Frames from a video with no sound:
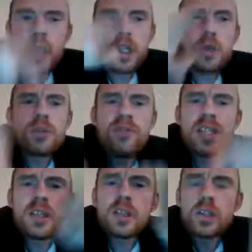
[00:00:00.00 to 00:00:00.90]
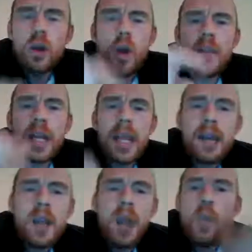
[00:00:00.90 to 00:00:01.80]
You visitors are coming
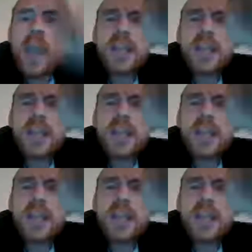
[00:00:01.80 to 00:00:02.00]
in. We're